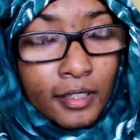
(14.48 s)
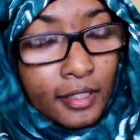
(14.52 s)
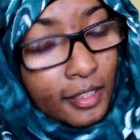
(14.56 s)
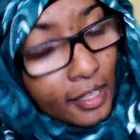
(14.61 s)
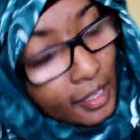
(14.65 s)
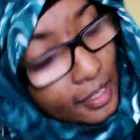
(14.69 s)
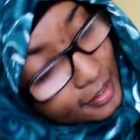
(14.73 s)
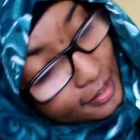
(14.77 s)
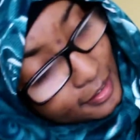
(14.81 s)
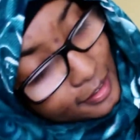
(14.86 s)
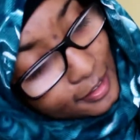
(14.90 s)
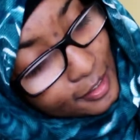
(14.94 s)

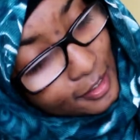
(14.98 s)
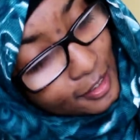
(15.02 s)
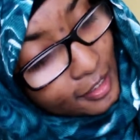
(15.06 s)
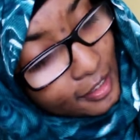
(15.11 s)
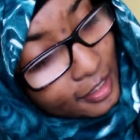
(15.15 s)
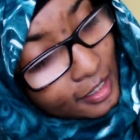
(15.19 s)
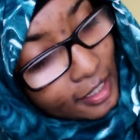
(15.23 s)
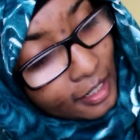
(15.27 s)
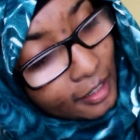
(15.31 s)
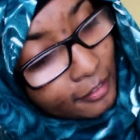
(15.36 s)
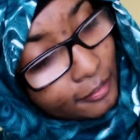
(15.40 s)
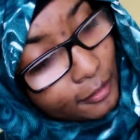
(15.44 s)
Guess you're
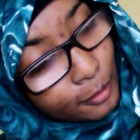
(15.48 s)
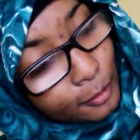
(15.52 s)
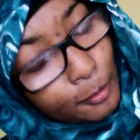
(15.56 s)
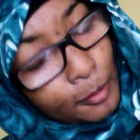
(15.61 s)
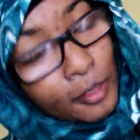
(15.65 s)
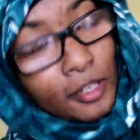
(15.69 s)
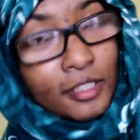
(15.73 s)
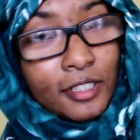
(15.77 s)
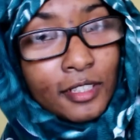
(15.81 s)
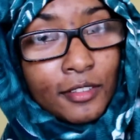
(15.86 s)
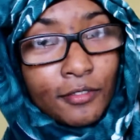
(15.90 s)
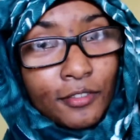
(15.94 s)
gonna have to
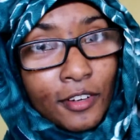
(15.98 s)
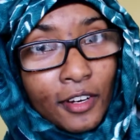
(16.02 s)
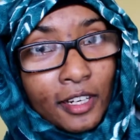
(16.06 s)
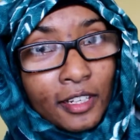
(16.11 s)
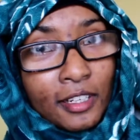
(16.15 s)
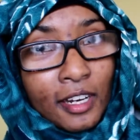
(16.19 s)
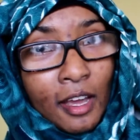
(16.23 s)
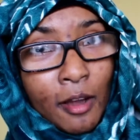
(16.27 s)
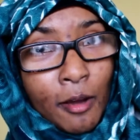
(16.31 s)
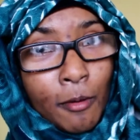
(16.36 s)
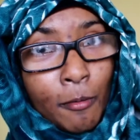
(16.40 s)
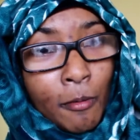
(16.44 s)
watch and
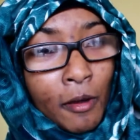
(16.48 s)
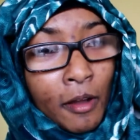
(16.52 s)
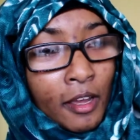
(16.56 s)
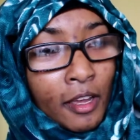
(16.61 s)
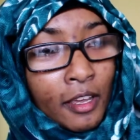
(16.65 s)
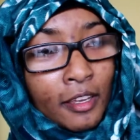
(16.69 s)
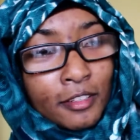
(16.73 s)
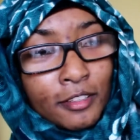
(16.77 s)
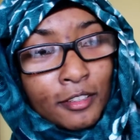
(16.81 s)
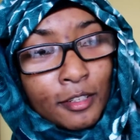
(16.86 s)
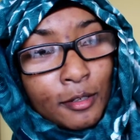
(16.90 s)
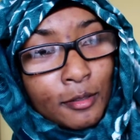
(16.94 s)
find out why
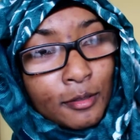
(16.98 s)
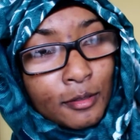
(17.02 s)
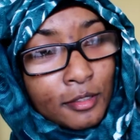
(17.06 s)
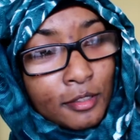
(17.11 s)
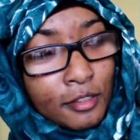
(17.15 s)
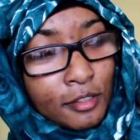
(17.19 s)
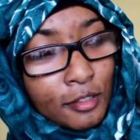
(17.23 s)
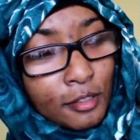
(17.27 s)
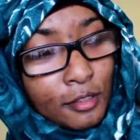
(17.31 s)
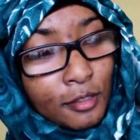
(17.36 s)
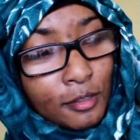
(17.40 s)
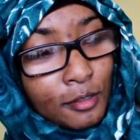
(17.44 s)
I
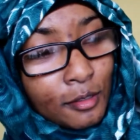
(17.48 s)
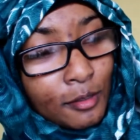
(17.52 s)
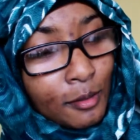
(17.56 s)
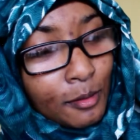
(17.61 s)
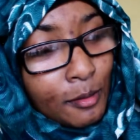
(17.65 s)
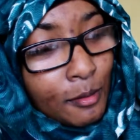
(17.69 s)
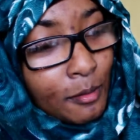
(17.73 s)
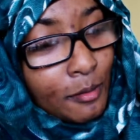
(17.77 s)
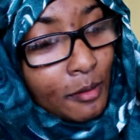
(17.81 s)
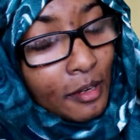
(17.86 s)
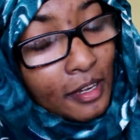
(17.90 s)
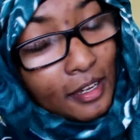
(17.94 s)
chose
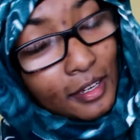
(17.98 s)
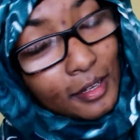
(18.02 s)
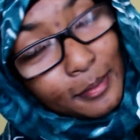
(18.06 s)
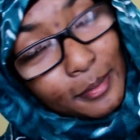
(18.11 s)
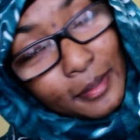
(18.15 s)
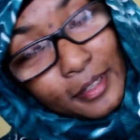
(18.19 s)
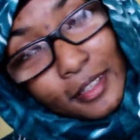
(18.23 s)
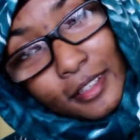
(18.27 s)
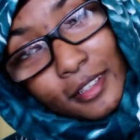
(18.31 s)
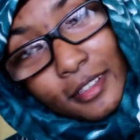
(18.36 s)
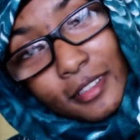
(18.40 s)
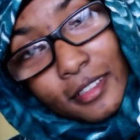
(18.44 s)
to wear a
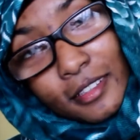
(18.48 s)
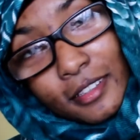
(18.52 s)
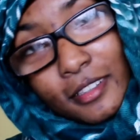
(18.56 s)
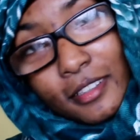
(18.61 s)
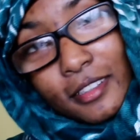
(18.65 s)
beard.